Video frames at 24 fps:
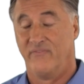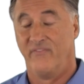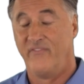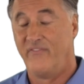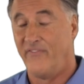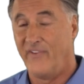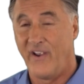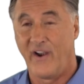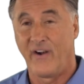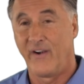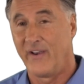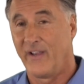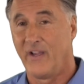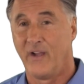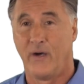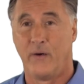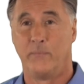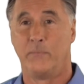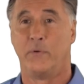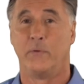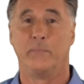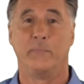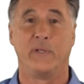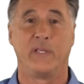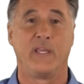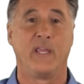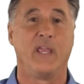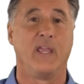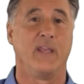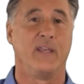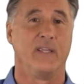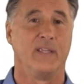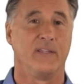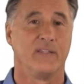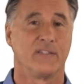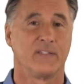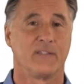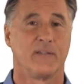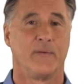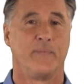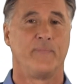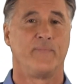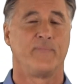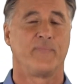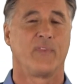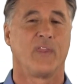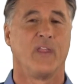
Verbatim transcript: very humble beginnings.